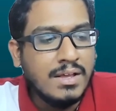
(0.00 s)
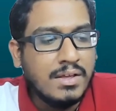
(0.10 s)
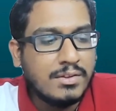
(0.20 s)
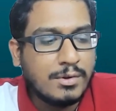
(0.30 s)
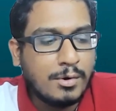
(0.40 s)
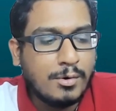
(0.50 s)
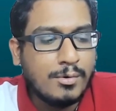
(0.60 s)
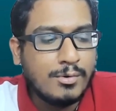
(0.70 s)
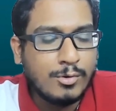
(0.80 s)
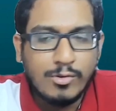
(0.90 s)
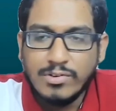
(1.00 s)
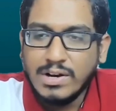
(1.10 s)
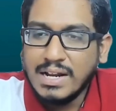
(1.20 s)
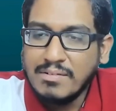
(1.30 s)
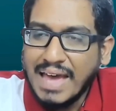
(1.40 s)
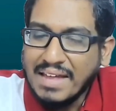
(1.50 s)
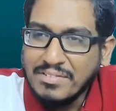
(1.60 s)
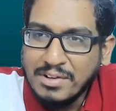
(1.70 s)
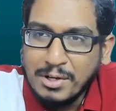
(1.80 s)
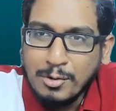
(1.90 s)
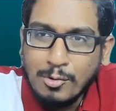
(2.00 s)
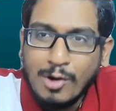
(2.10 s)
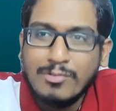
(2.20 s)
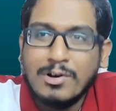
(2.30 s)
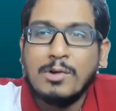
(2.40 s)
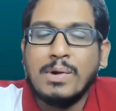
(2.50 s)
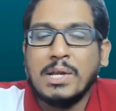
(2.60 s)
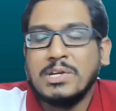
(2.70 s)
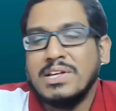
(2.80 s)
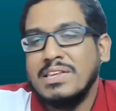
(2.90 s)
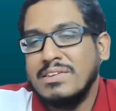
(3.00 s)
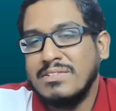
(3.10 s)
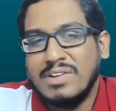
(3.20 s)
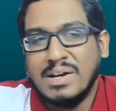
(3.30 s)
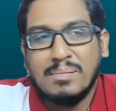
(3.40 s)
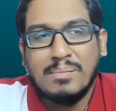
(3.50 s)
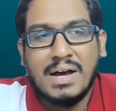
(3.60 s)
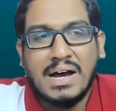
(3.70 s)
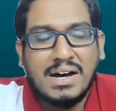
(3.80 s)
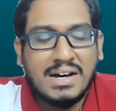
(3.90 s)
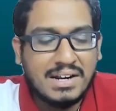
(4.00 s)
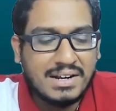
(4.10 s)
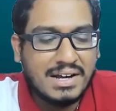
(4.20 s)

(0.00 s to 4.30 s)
So far I've answered two of our questions from our